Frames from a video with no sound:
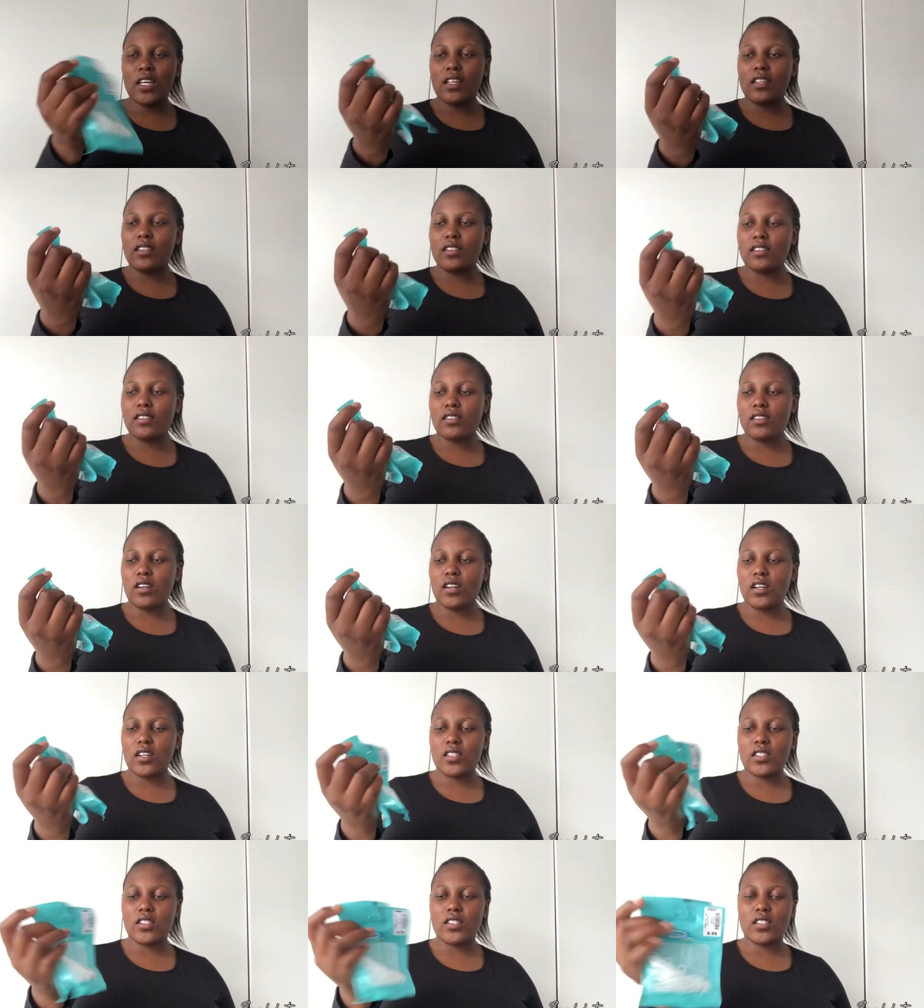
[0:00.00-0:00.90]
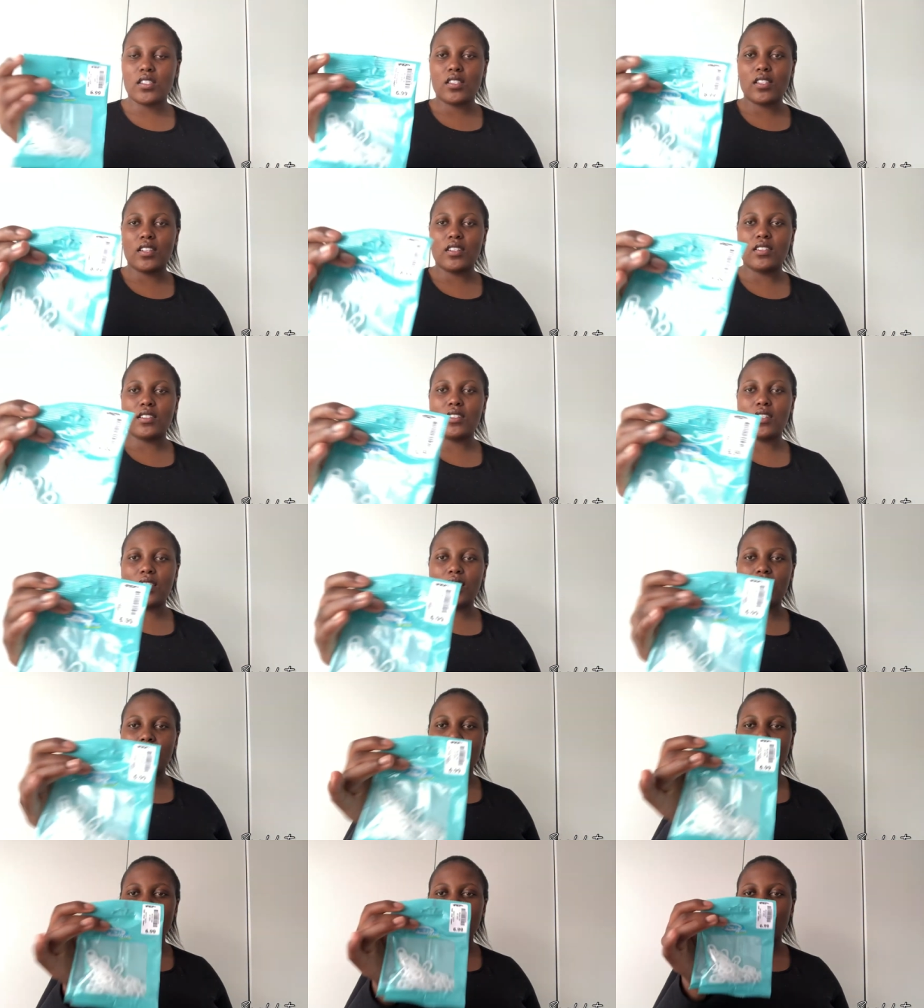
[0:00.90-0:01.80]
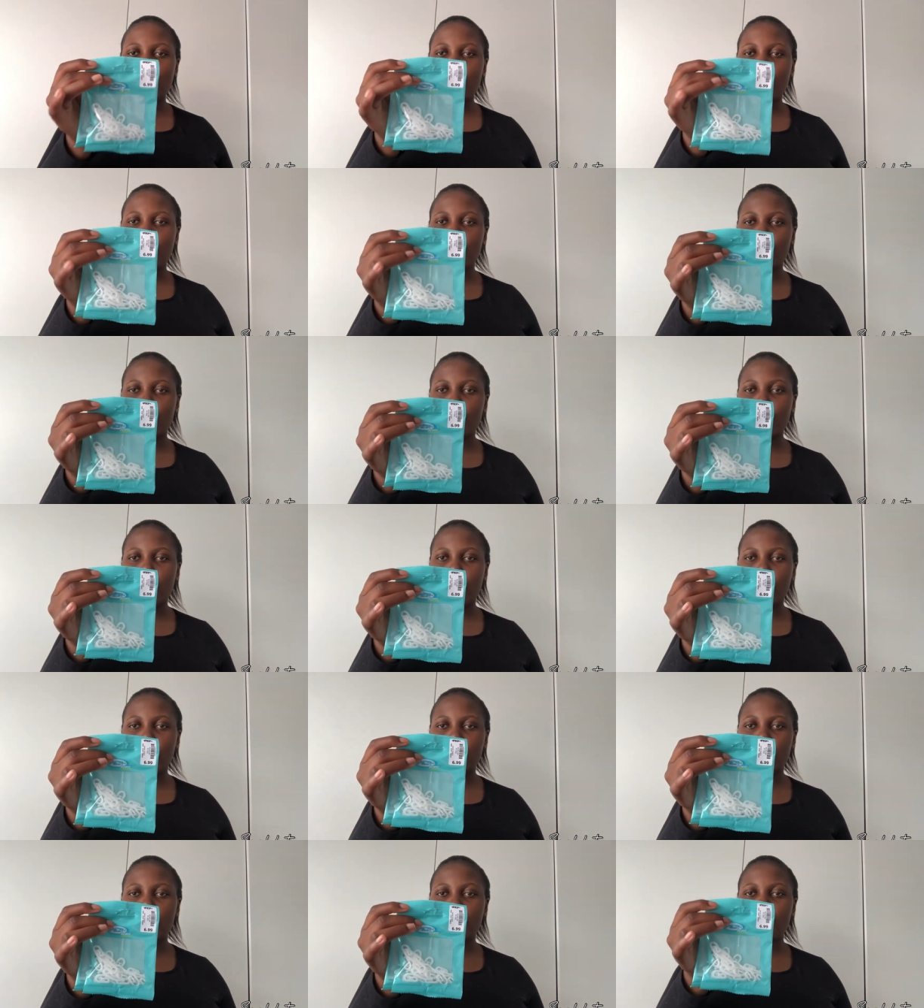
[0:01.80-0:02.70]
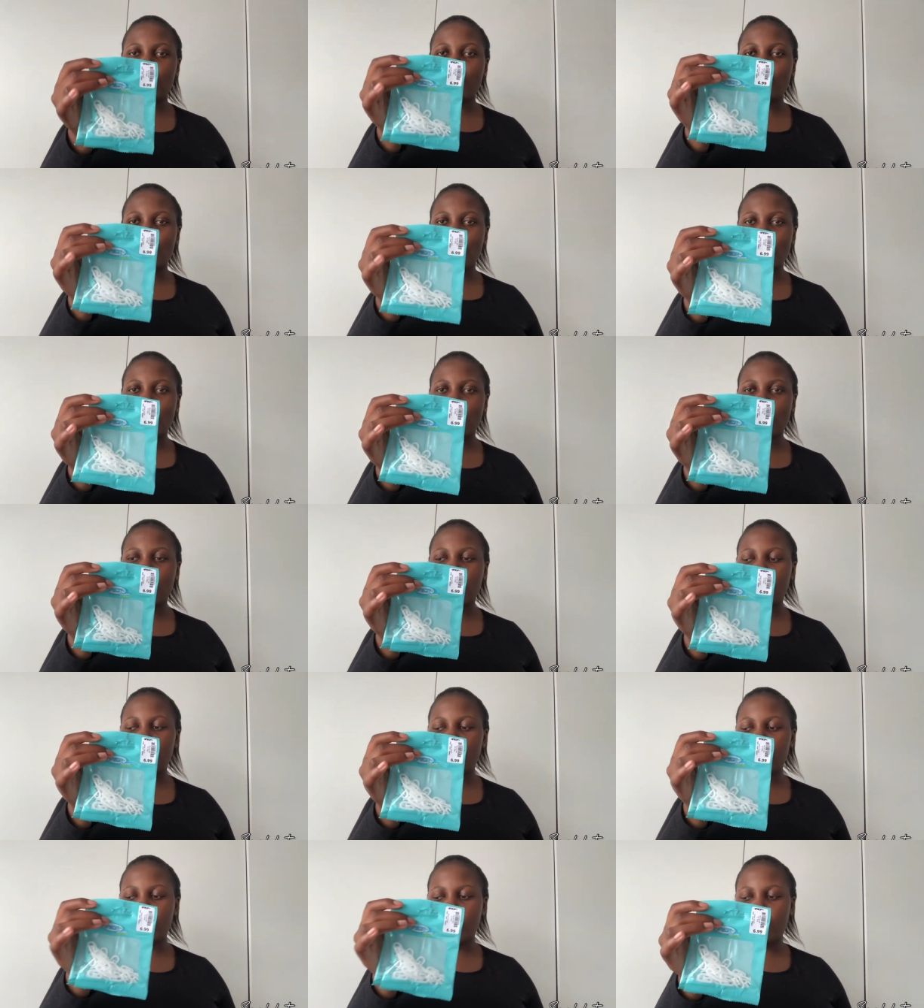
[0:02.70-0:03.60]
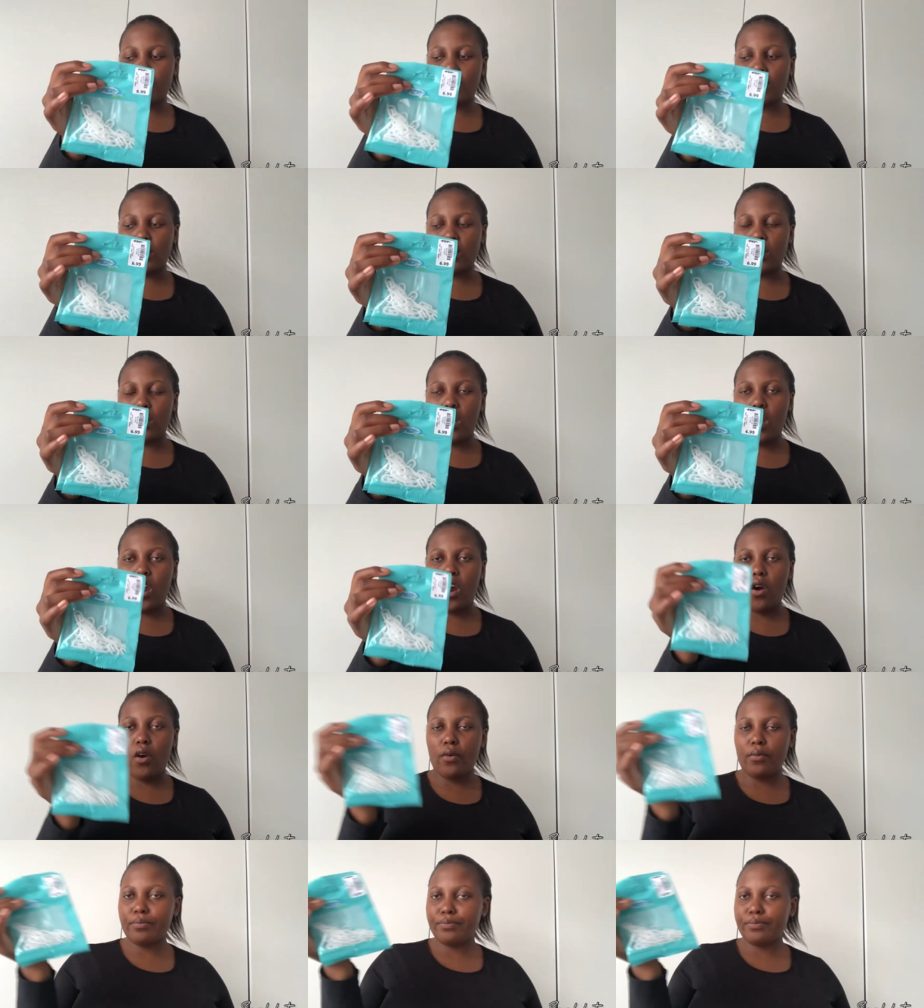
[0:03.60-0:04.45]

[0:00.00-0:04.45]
these are 6.99 i was so shocked to see how cheap they are